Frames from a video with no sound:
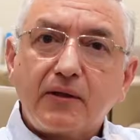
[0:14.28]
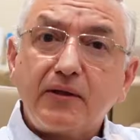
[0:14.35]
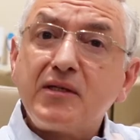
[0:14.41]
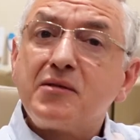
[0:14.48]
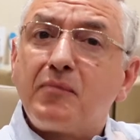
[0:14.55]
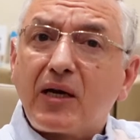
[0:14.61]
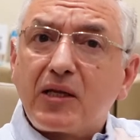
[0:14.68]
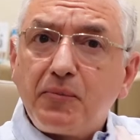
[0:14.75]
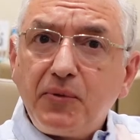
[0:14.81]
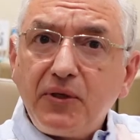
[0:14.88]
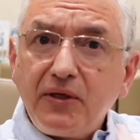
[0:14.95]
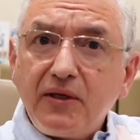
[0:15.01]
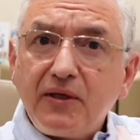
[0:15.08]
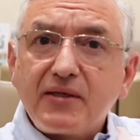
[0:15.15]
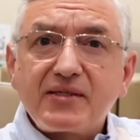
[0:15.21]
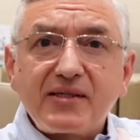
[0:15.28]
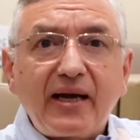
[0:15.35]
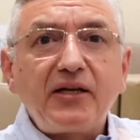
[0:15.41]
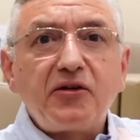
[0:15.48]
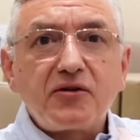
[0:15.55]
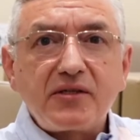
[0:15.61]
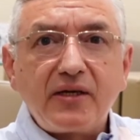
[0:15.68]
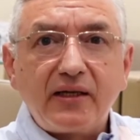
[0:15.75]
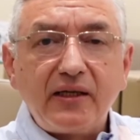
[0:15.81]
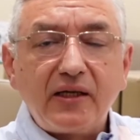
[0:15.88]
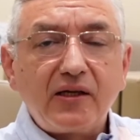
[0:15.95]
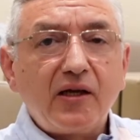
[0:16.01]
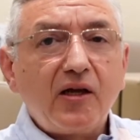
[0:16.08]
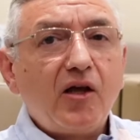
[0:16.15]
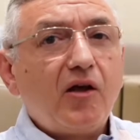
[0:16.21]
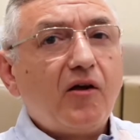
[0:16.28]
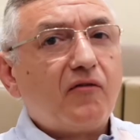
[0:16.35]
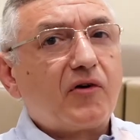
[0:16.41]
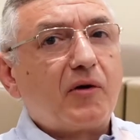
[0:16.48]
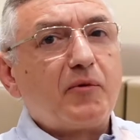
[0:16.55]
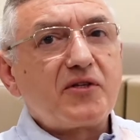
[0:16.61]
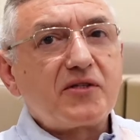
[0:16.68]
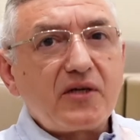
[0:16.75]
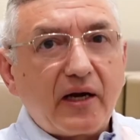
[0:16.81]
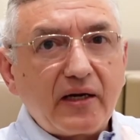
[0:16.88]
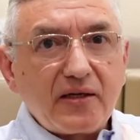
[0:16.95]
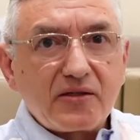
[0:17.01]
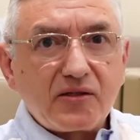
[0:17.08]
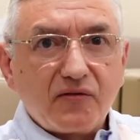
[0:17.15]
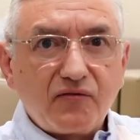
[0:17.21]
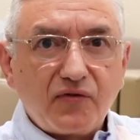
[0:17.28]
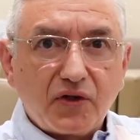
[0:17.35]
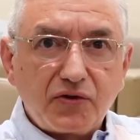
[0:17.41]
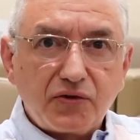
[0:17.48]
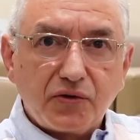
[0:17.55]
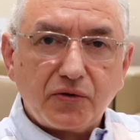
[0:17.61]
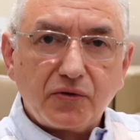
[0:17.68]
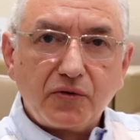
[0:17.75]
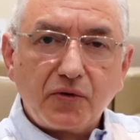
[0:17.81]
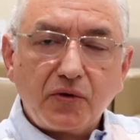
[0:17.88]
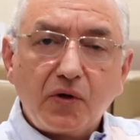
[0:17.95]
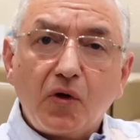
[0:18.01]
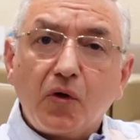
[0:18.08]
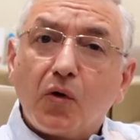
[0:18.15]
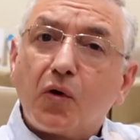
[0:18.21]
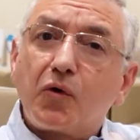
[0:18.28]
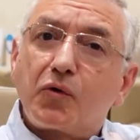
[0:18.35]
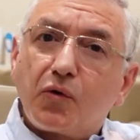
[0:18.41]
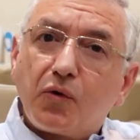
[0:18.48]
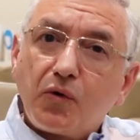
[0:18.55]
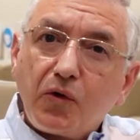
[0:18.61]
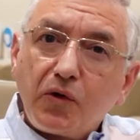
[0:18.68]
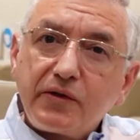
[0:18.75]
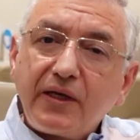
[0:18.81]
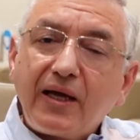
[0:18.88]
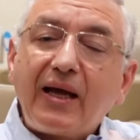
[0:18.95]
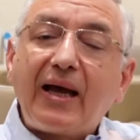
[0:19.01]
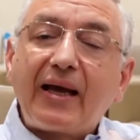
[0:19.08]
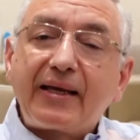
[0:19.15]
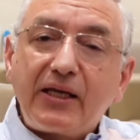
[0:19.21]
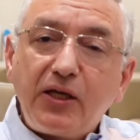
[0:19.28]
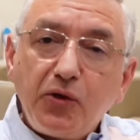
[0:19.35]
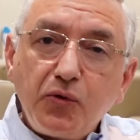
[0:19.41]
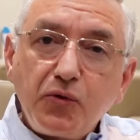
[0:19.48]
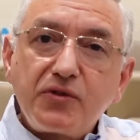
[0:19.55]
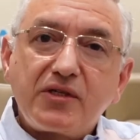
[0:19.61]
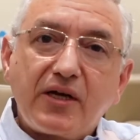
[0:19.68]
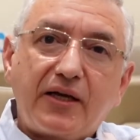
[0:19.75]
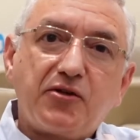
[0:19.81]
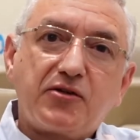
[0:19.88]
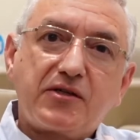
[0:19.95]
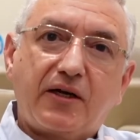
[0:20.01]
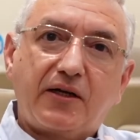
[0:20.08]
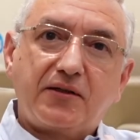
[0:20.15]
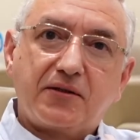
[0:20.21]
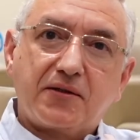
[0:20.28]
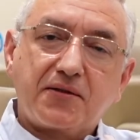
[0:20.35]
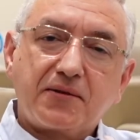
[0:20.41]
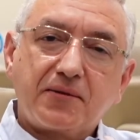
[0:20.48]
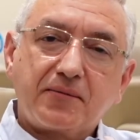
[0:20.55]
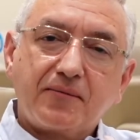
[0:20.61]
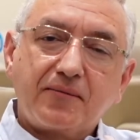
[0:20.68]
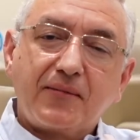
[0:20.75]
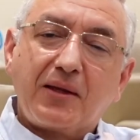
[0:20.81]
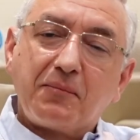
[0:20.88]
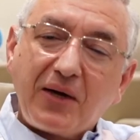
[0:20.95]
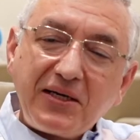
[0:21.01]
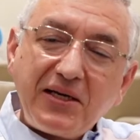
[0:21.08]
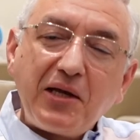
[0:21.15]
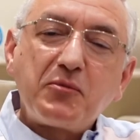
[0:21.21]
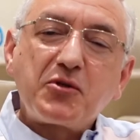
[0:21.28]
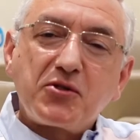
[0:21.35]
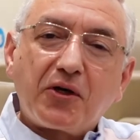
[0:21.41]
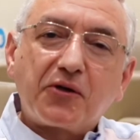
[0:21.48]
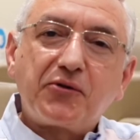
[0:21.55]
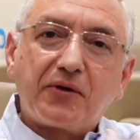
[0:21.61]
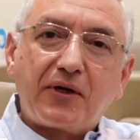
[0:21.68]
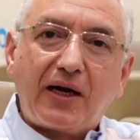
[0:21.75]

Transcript: This might be sinus headache from a sinus infection or called acute sinusitis. My name is Dr.